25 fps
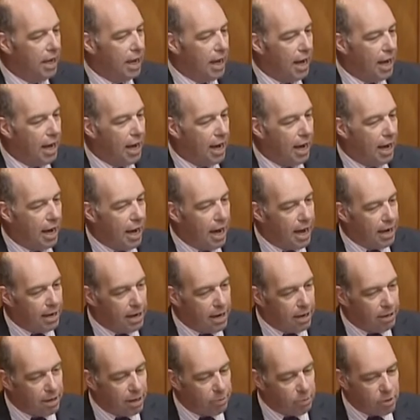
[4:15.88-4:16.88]
uh, and,
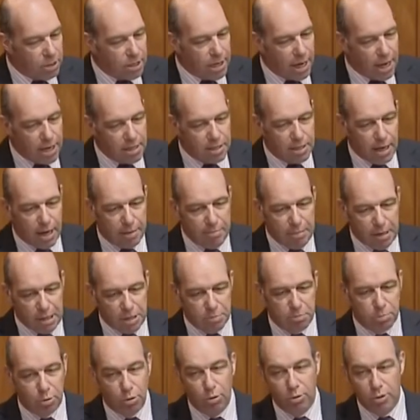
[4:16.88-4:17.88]
and which has a
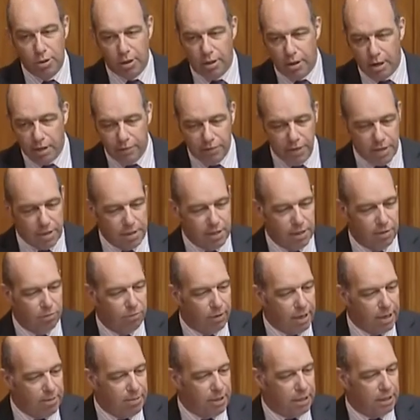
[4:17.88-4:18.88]
much broader, obviously,
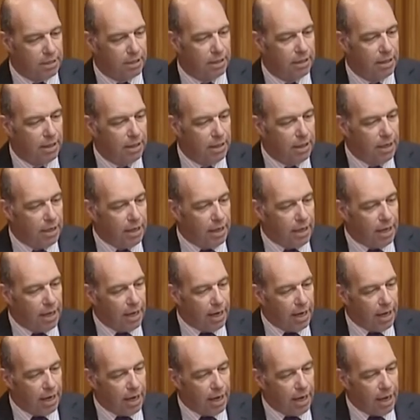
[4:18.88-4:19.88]
remit.
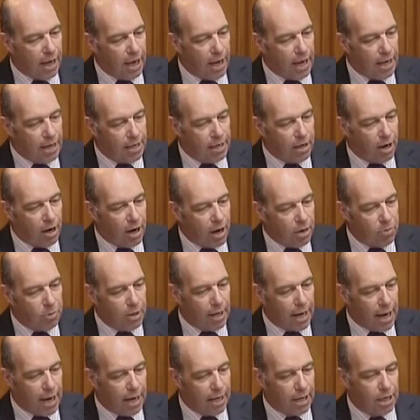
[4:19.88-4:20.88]
Uh, and I
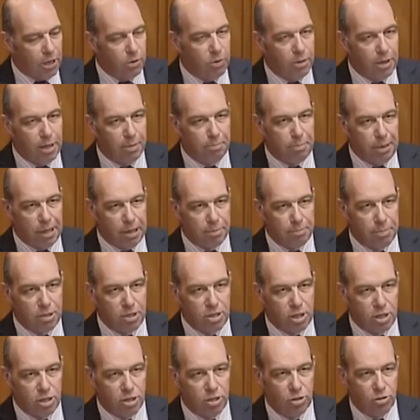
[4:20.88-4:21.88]
would argue in a better
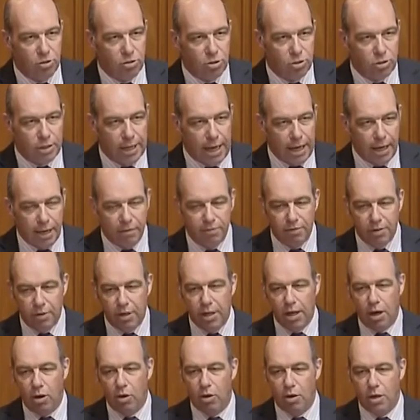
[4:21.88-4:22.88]
position to take a
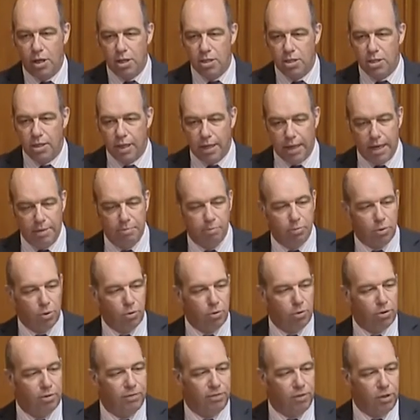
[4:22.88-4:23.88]
very holistic and
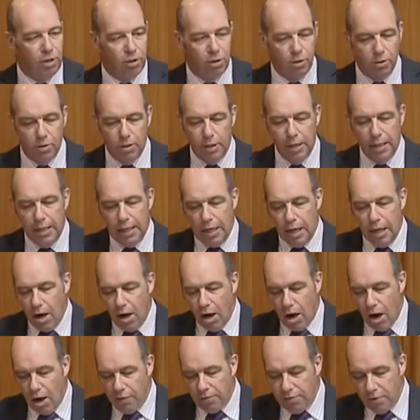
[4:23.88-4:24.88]
broad view
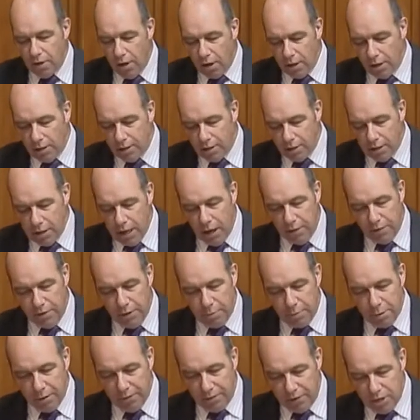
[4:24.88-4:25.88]
of not of
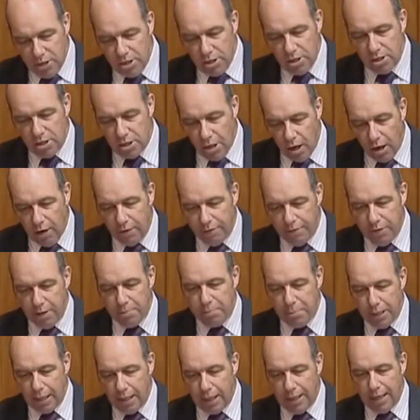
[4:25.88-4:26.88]
the provisions of the
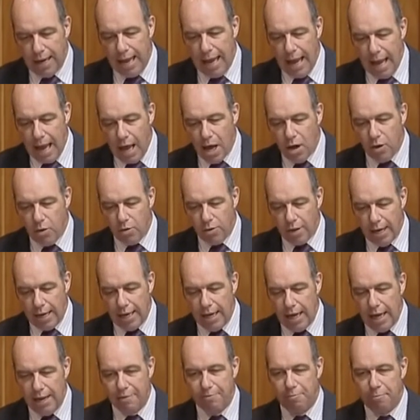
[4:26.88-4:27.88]
bill and how
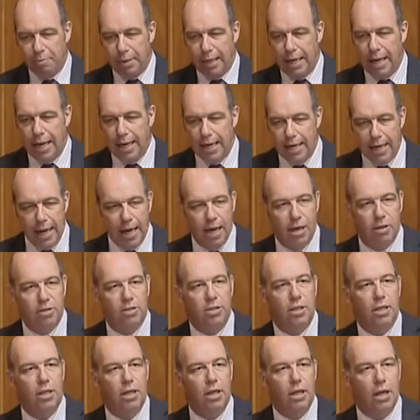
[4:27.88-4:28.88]
they have played
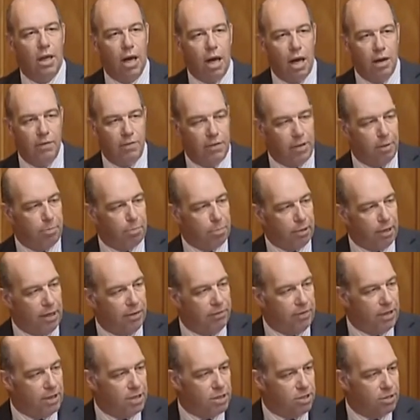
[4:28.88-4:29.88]
out over the
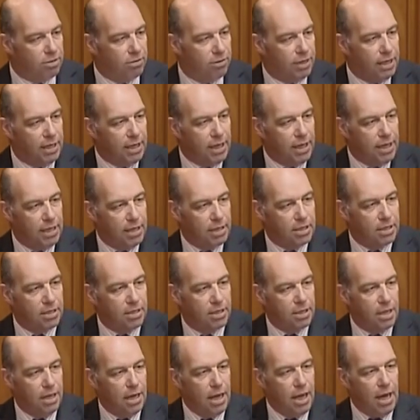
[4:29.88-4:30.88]
previous three
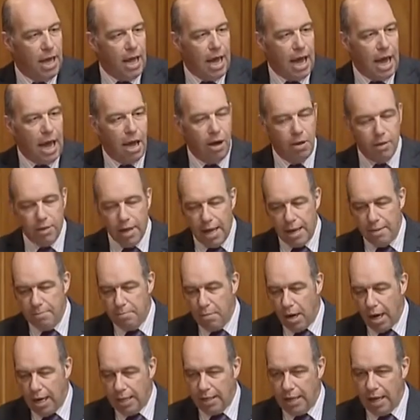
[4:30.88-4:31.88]
years, how they
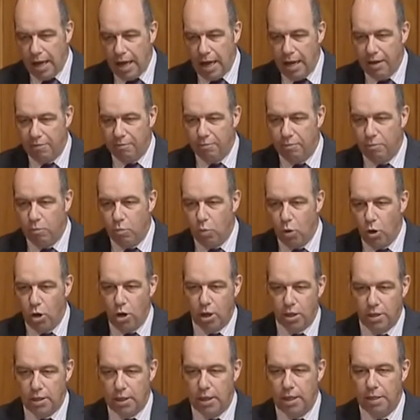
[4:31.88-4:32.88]
might have
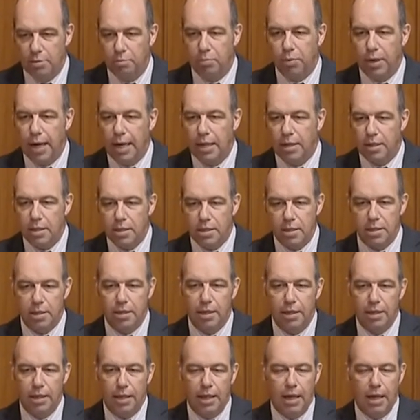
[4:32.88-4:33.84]
worked in practice,